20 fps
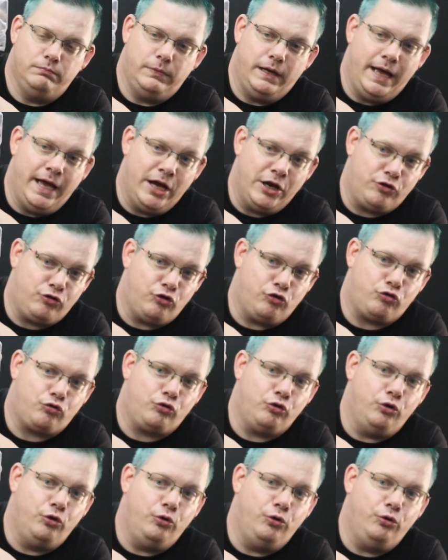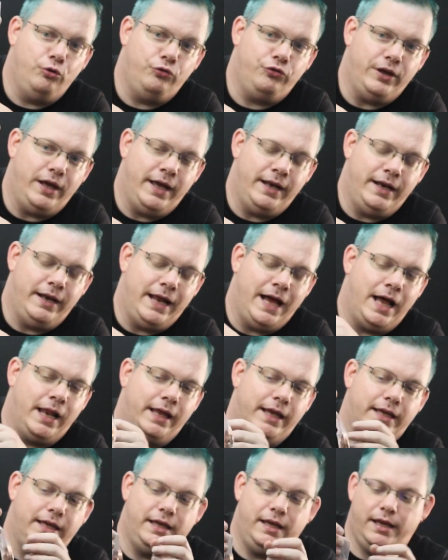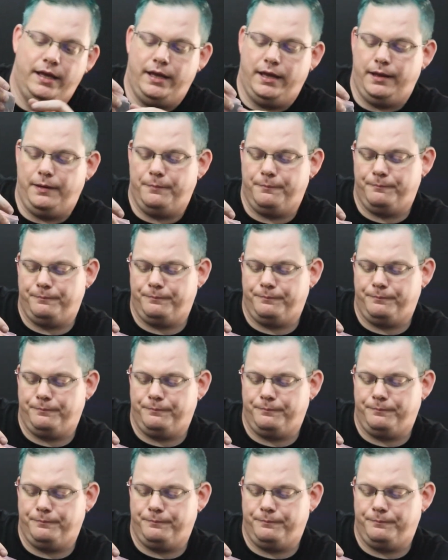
extra screws, and an Allen key,